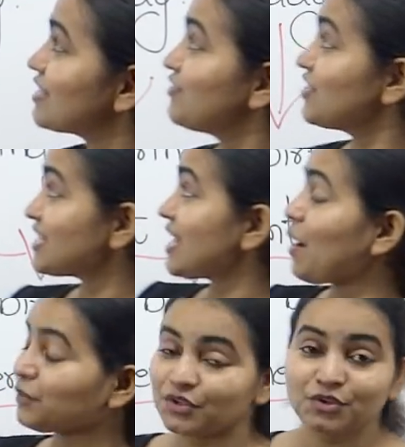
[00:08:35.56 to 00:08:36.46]
So this is
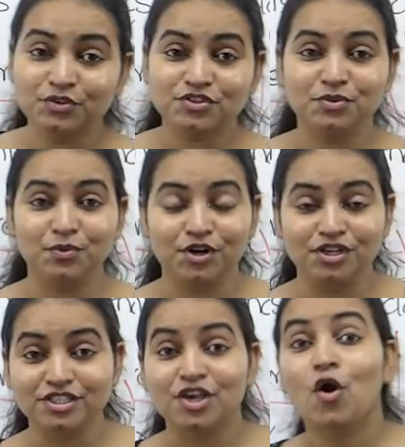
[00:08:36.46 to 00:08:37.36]
how you use the
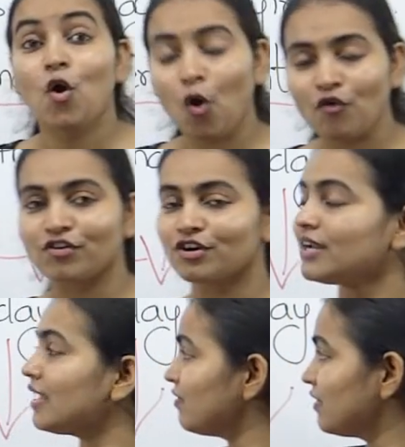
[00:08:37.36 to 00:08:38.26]
word over
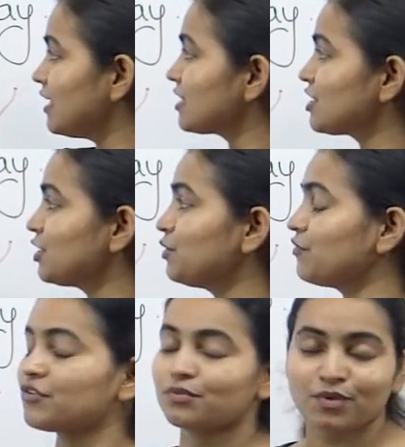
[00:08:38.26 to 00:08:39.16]
in these two
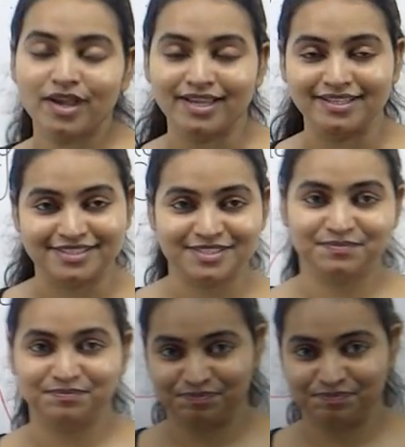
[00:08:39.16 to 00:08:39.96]
different ways.